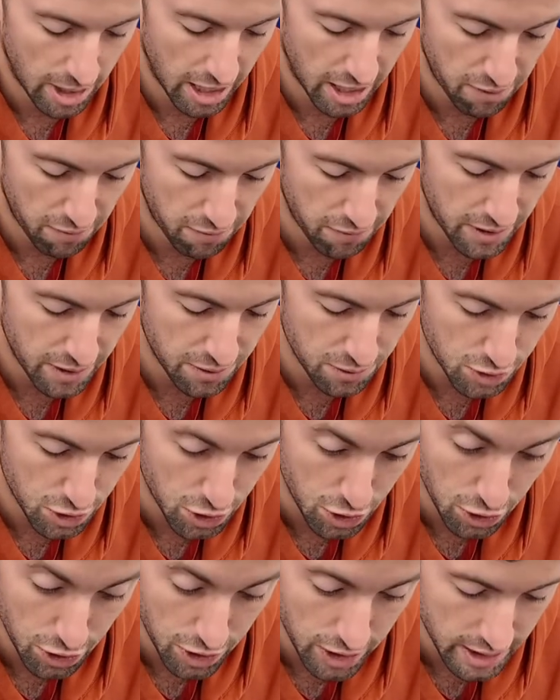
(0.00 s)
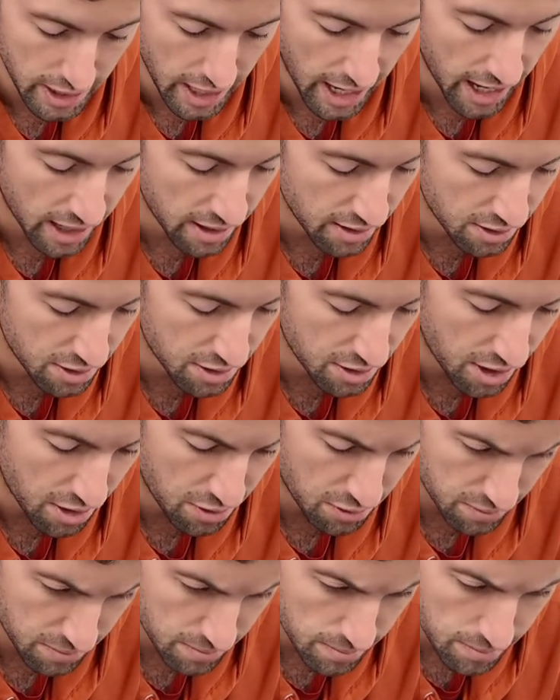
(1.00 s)
Like, it feels good in the hand.
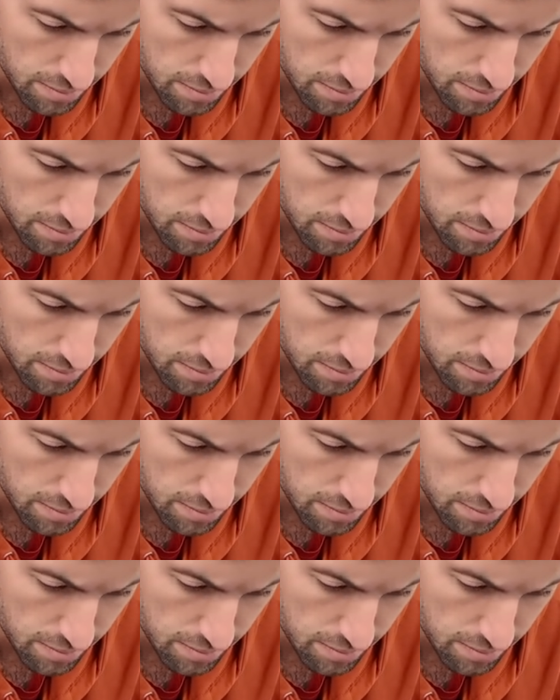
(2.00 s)
So